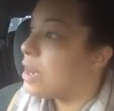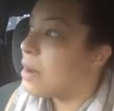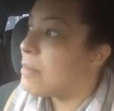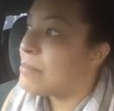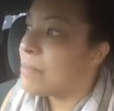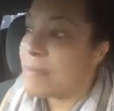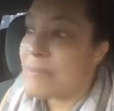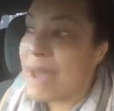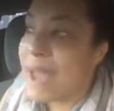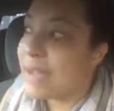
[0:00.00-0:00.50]

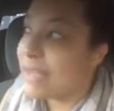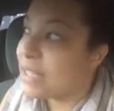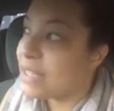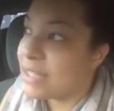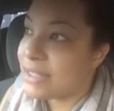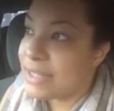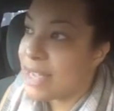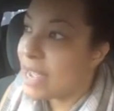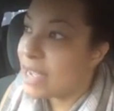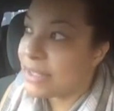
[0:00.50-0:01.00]
But back in
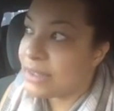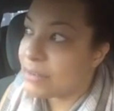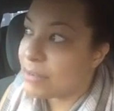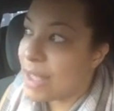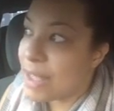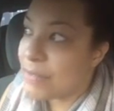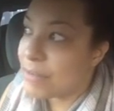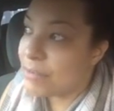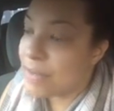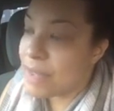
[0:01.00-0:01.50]
the day,
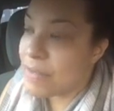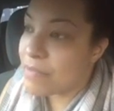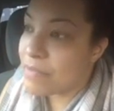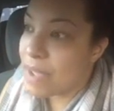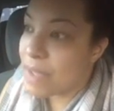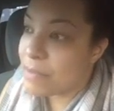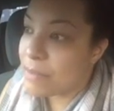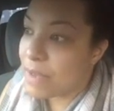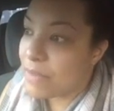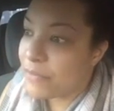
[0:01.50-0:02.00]
my
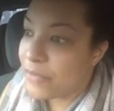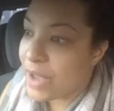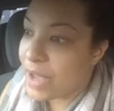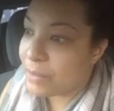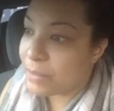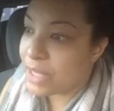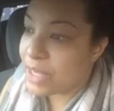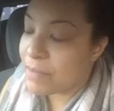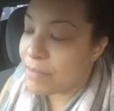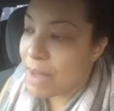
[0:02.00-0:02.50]
family,